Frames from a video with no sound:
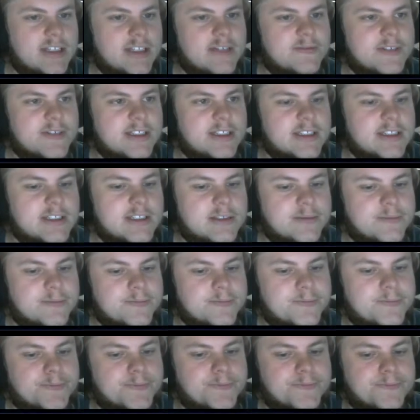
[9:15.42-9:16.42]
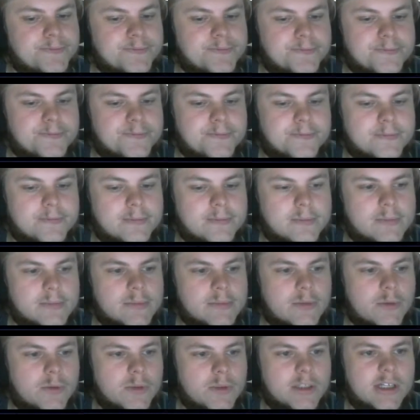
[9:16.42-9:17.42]
defense,
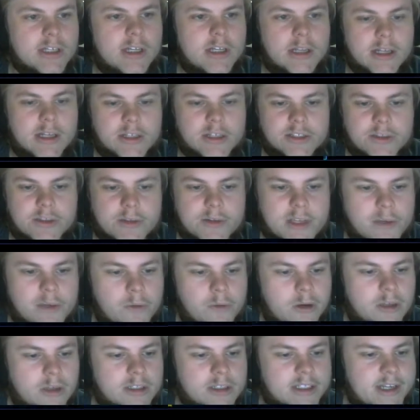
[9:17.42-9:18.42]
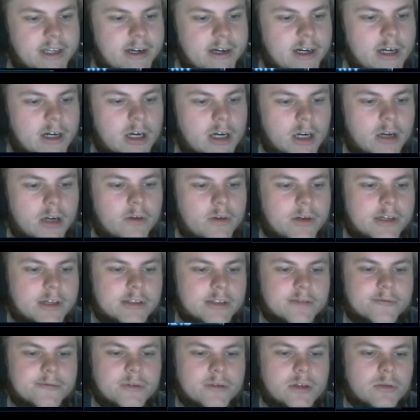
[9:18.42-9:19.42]
we're in the clear. So Ewoks here are going on
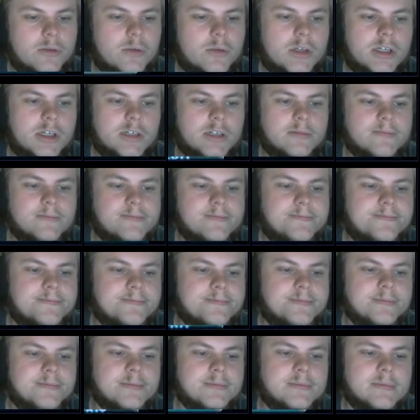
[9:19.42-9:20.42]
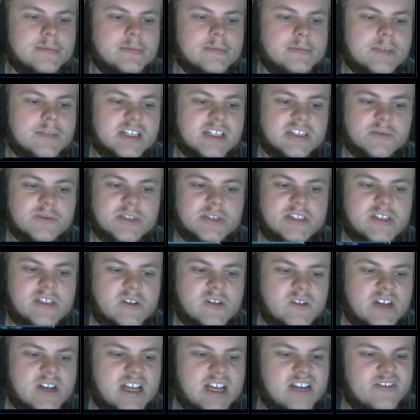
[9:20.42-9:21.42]
the front wall because we
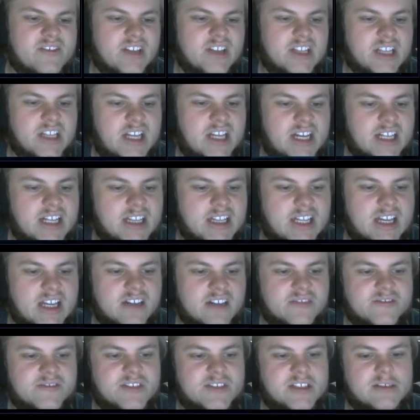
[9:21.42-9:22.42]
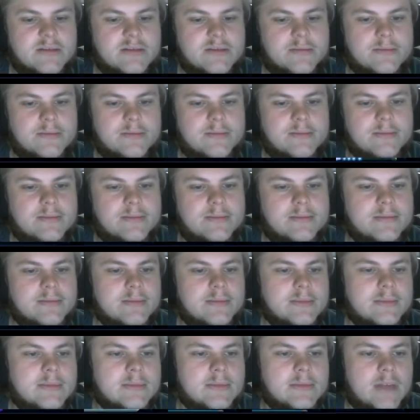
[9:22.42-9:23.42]
don't have a lot left.
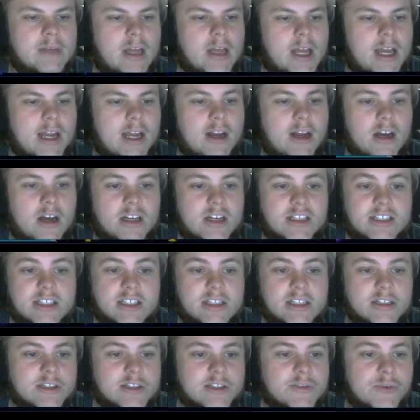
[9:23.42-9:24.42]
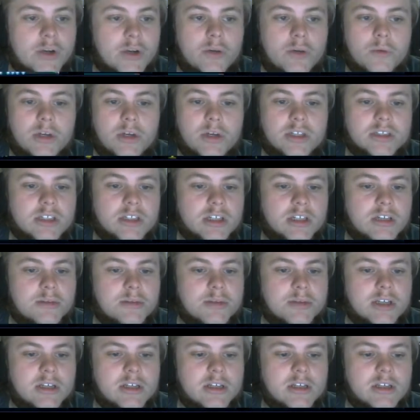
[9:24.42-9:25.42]
And honestly, this front wall is going to
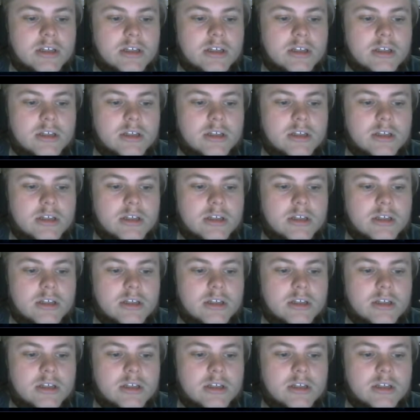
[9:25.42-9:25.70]
be